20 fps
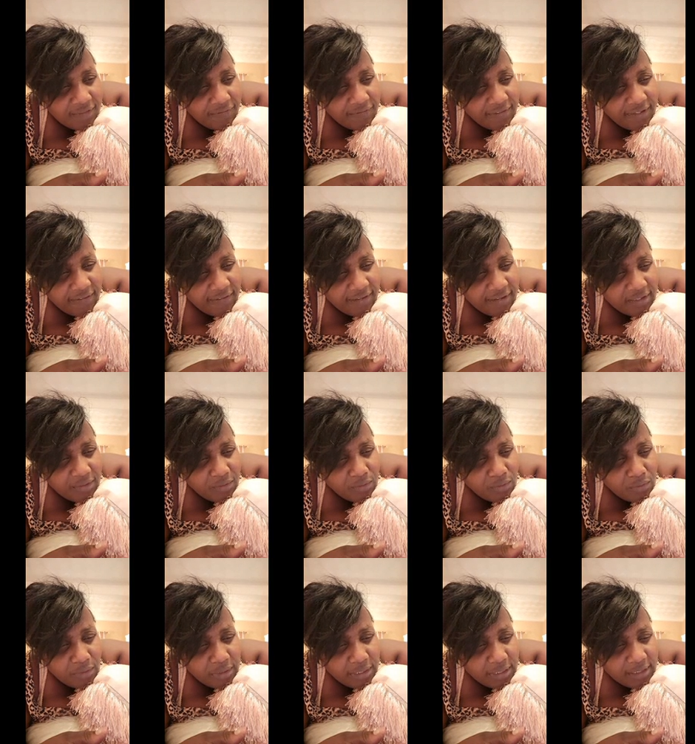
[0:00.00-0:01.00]
It's a
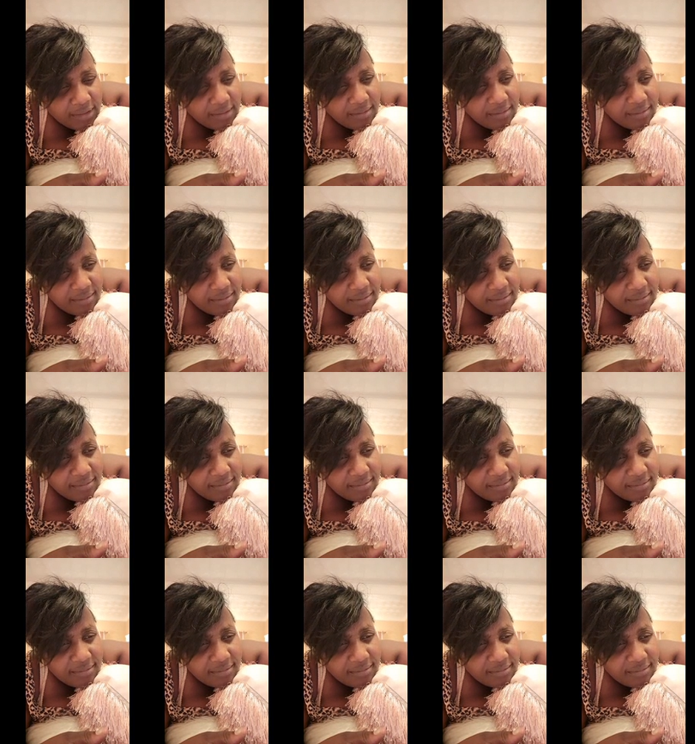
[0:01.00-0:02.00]
Oh, what is the name
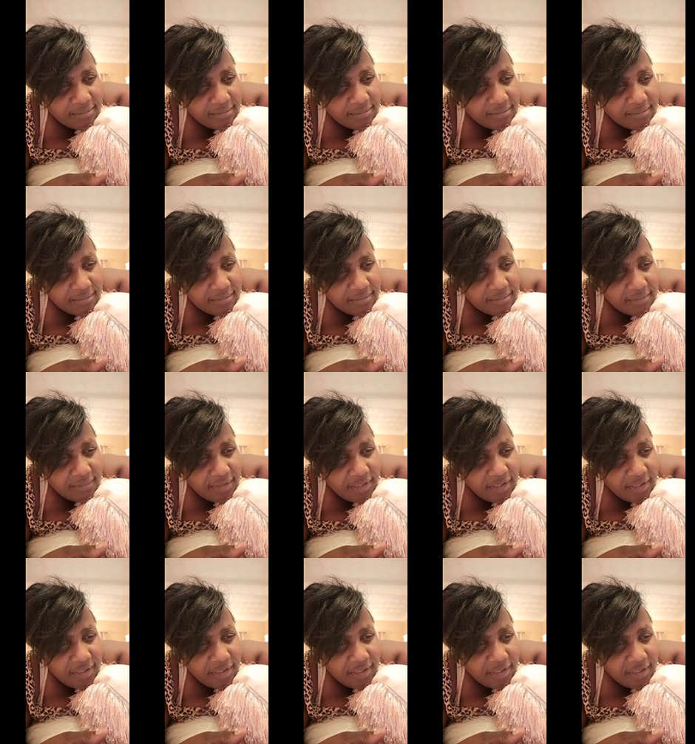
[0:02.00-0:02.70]
of this fruit?